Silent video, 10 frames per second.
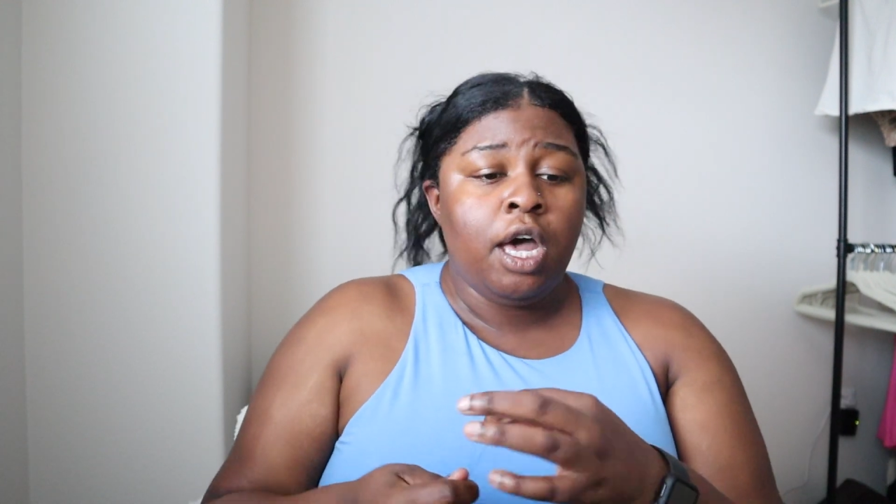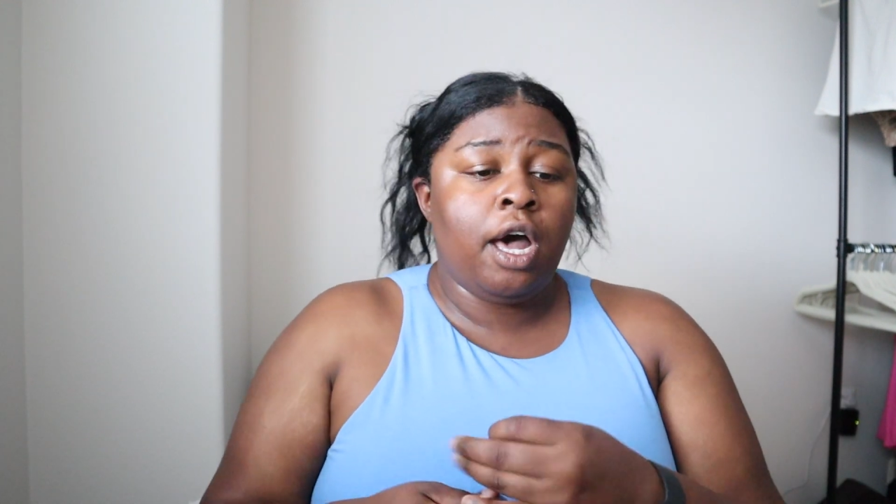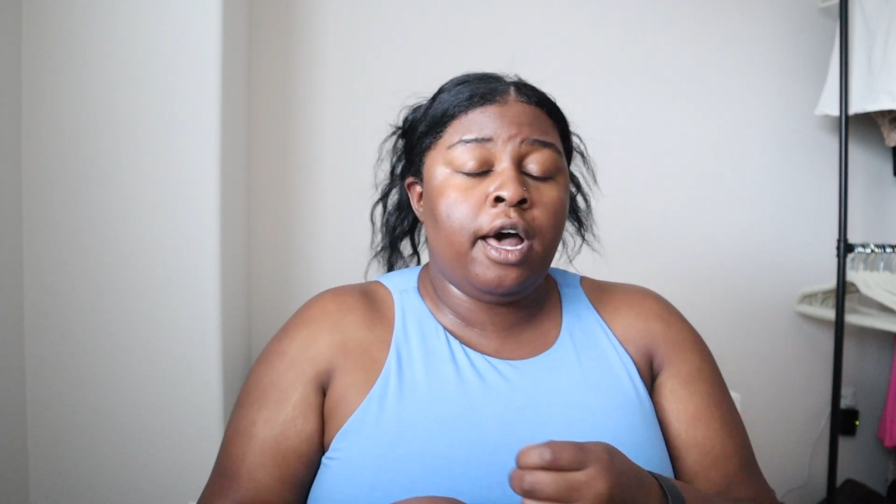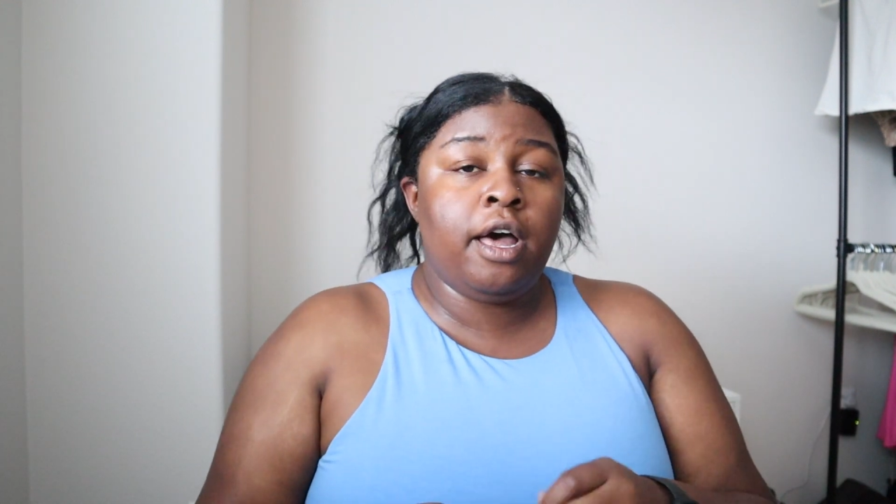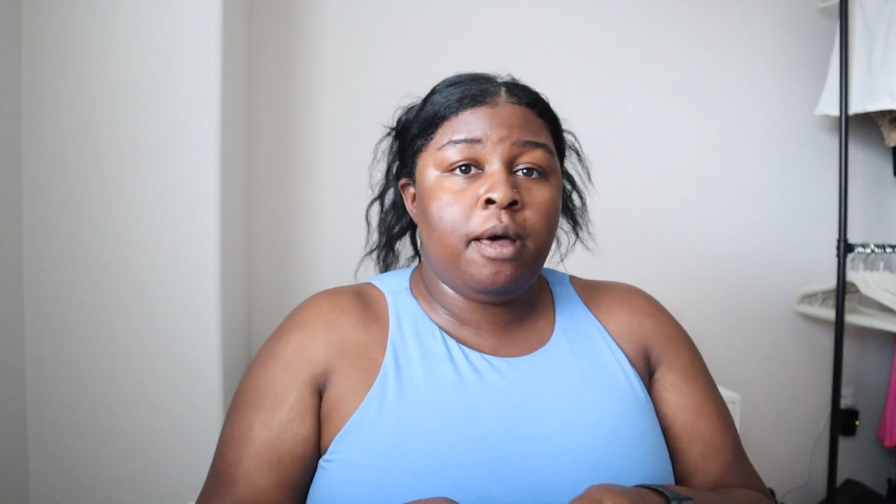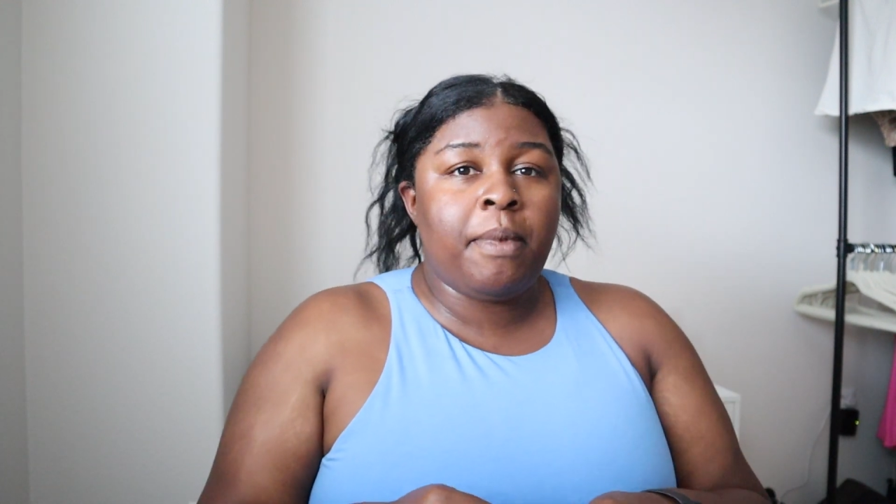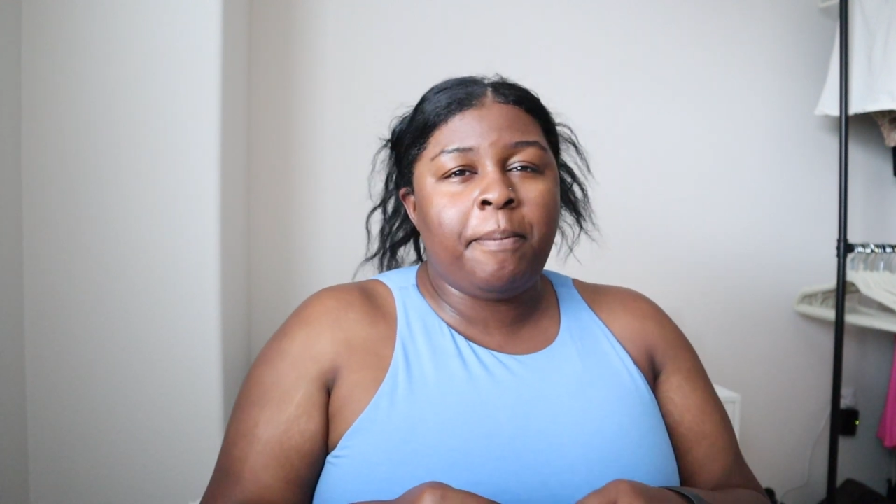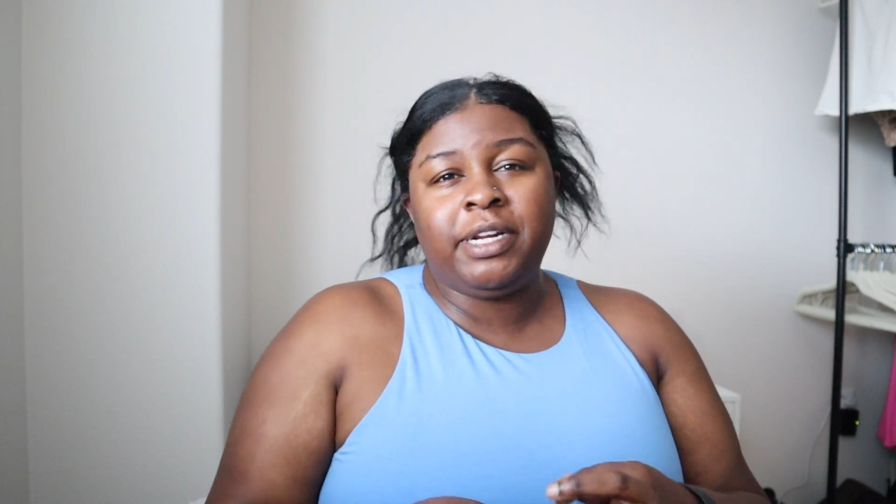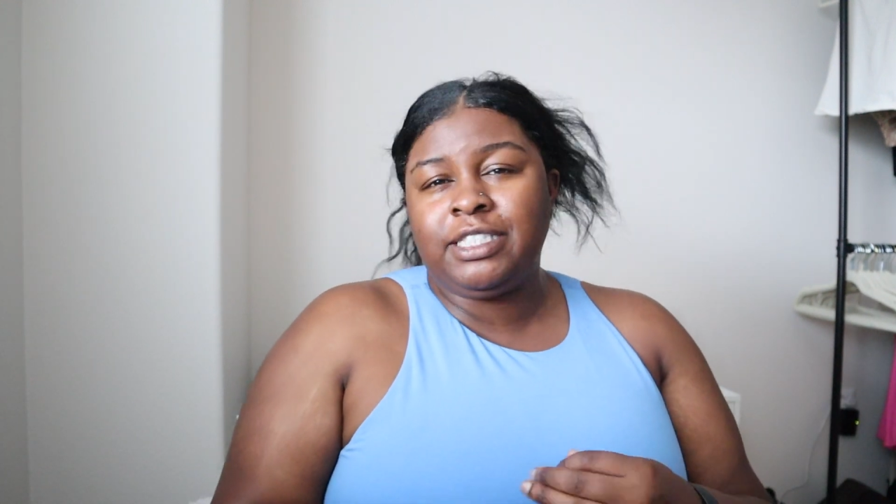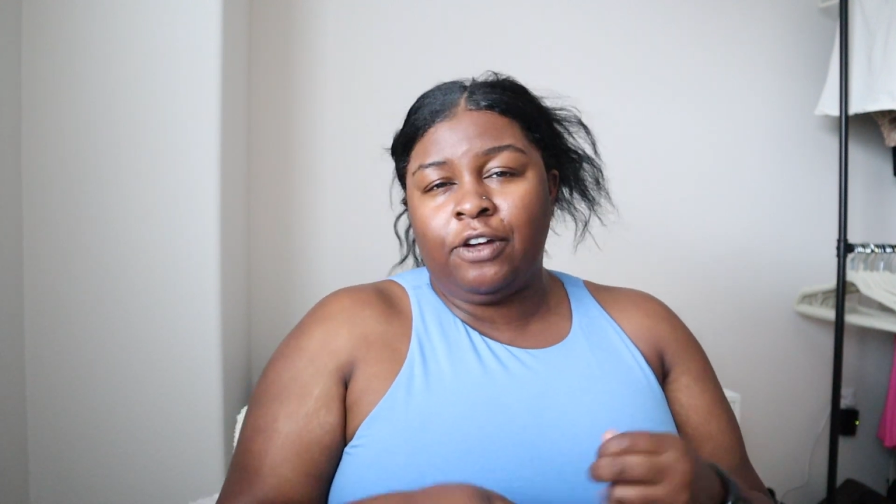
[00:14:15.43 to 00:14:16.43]
Um,
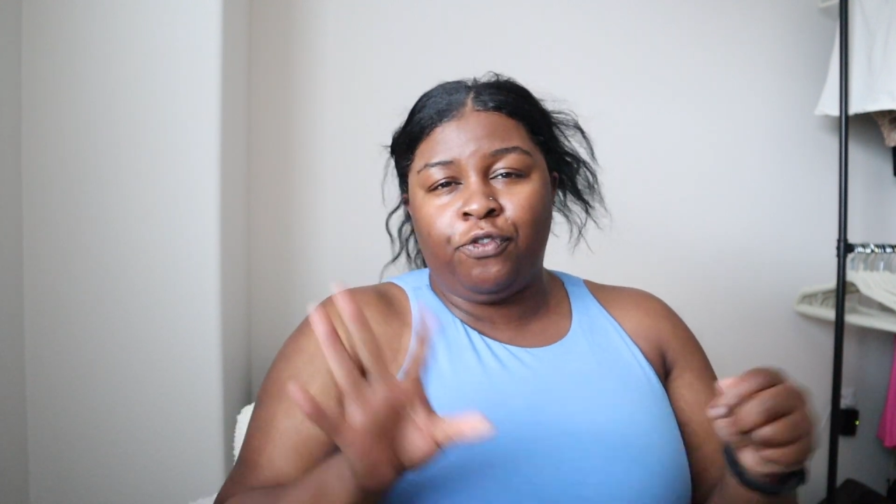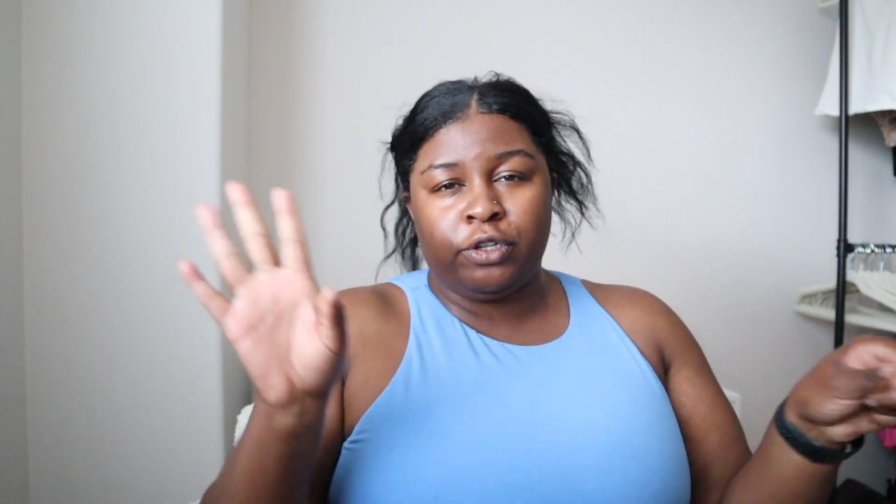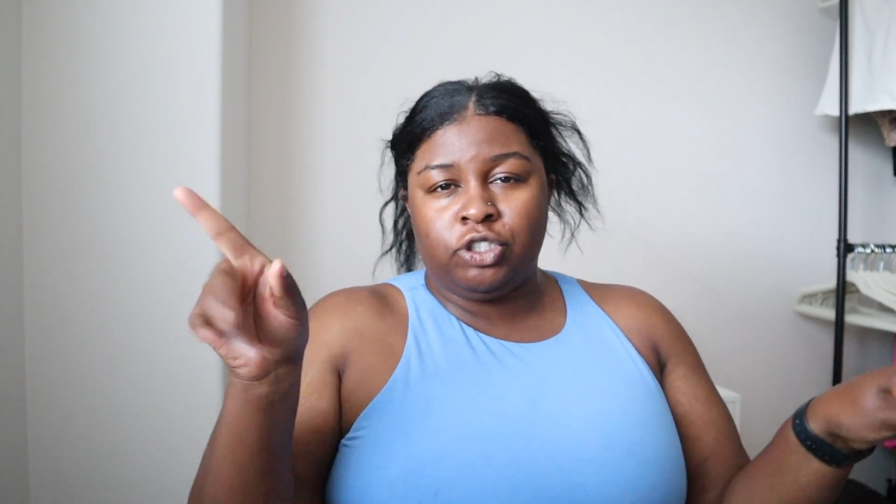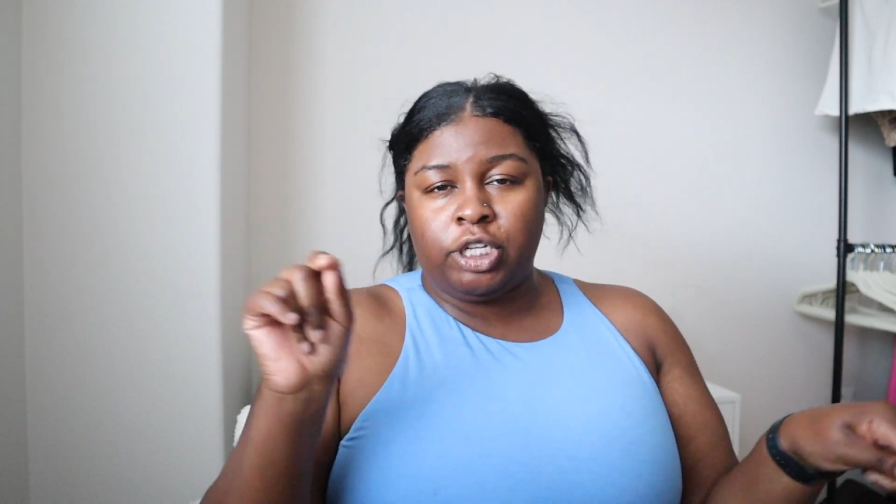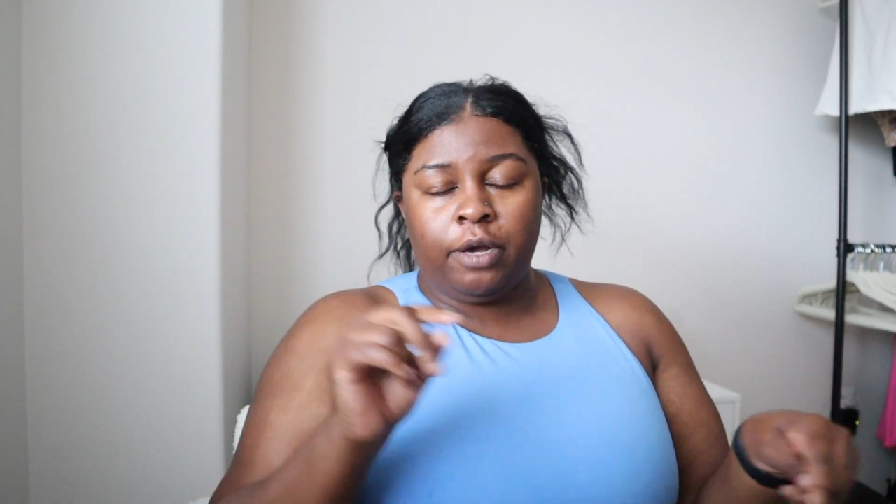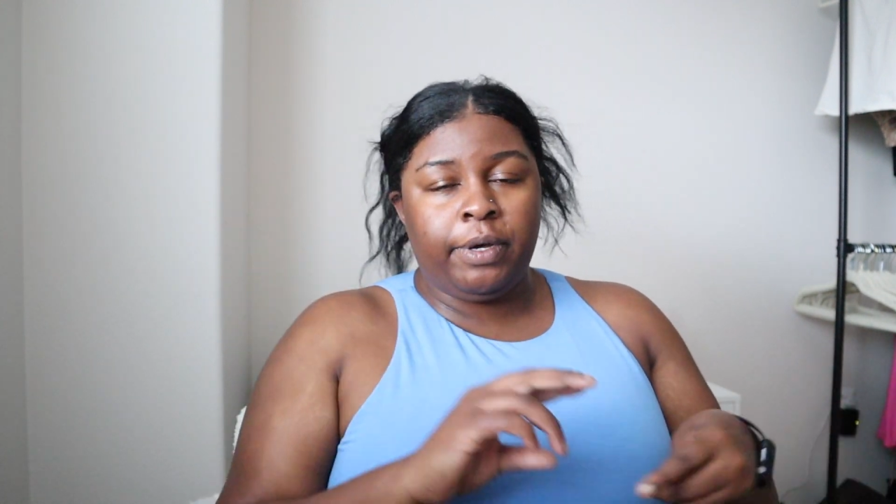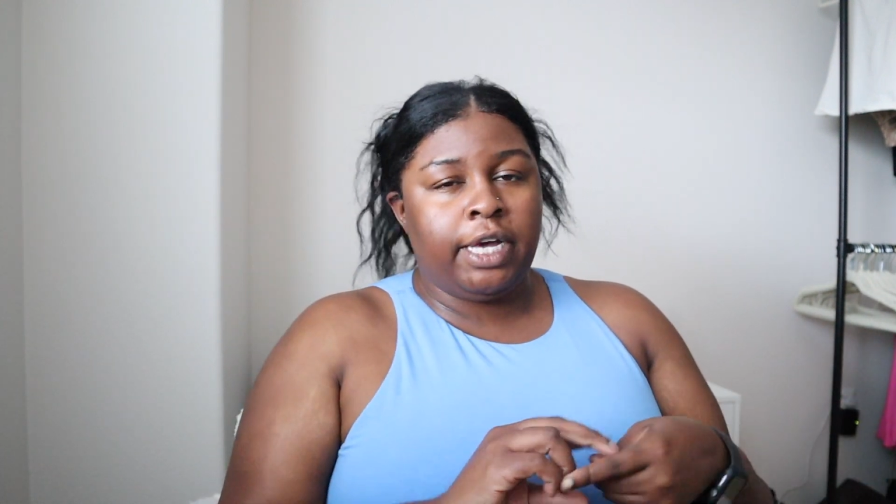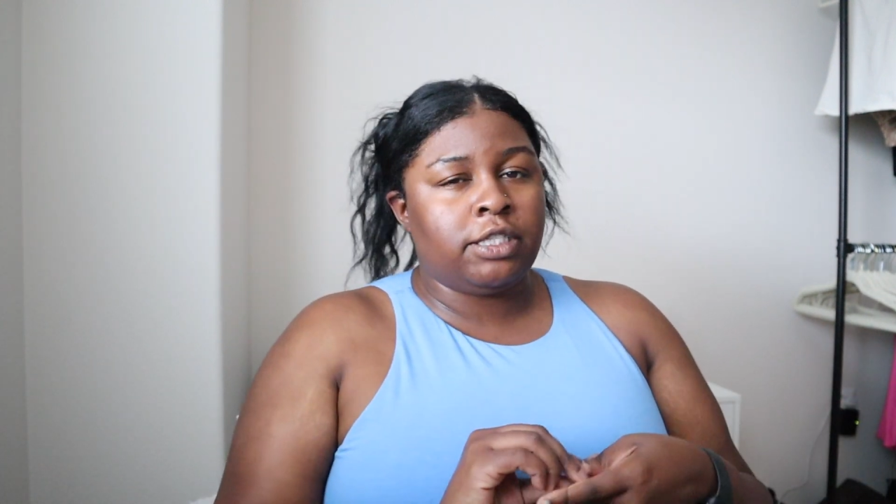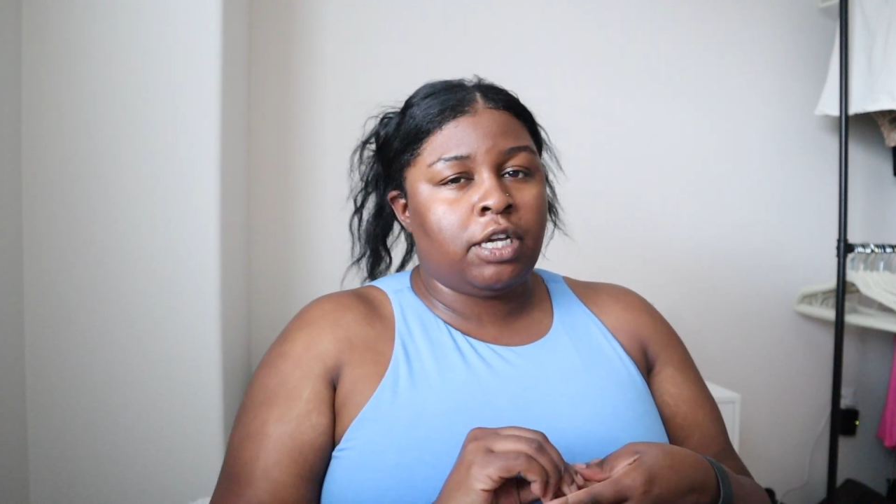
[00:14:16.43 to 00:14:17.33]
but it's like fourth of July weekend,